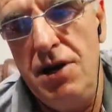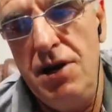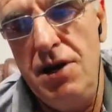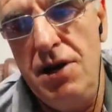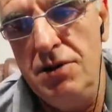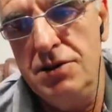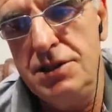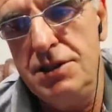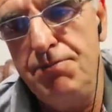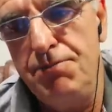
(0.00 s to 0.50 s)

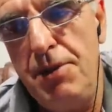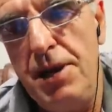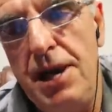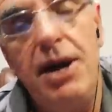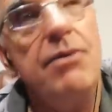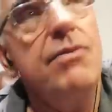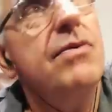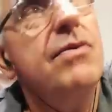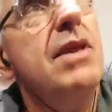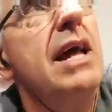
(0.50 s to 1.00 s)
asked
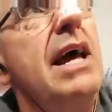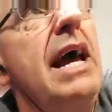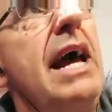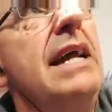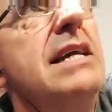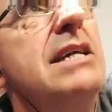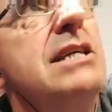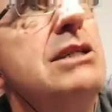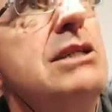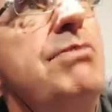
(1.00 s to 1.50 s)
about
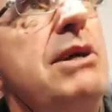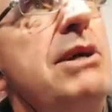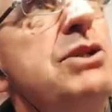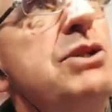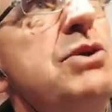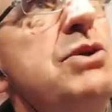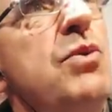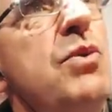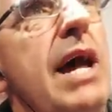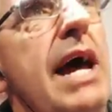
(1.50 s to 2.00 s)
any
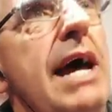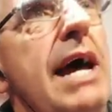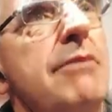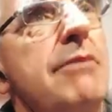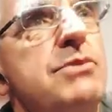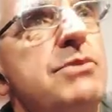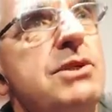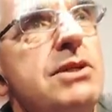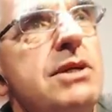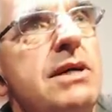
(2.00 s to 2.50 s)
special
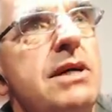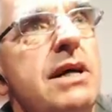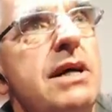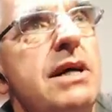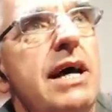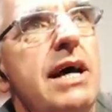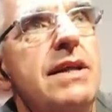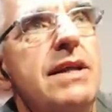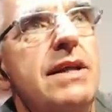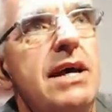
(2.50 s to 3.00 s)
lamps,
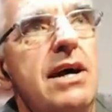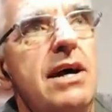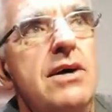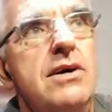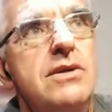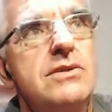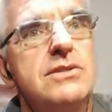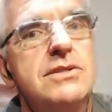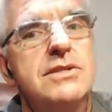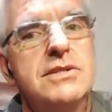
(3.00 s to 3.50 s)
and the
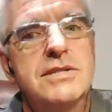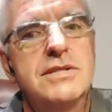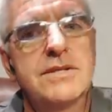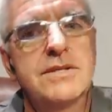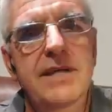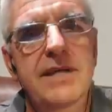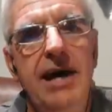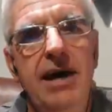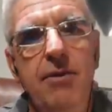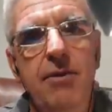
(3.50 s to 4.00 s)
answer to
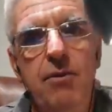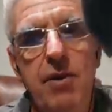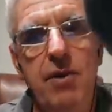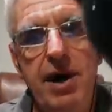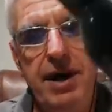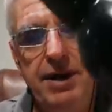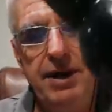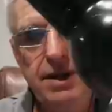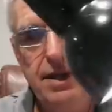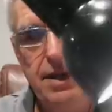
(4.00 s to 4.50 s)
that
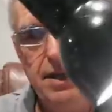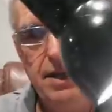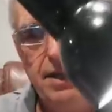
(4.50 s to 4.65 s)
one